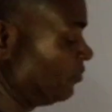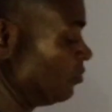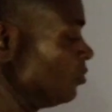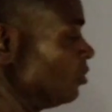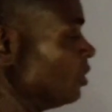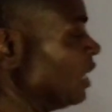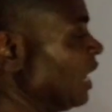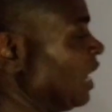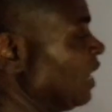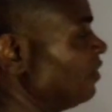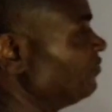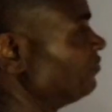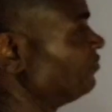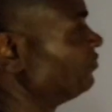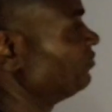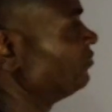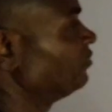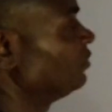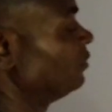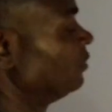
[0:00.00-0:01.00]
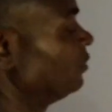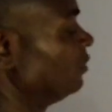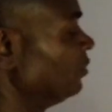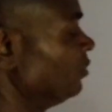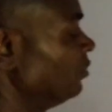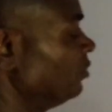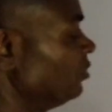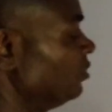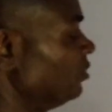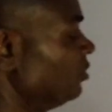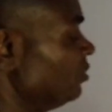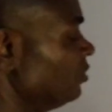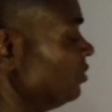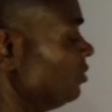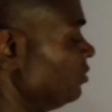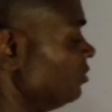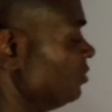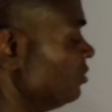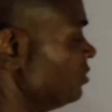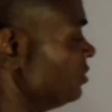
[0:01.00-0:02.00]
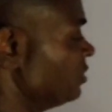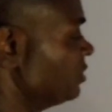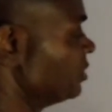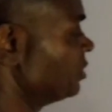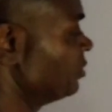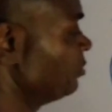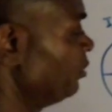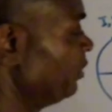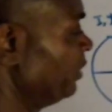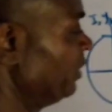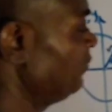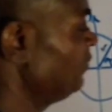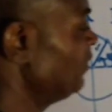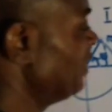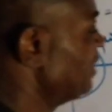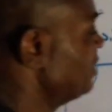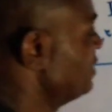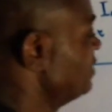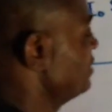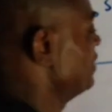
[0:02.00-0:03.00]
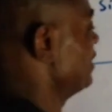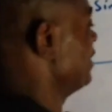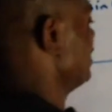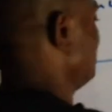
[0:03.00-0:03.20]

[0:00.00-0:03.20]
or half. So if that is the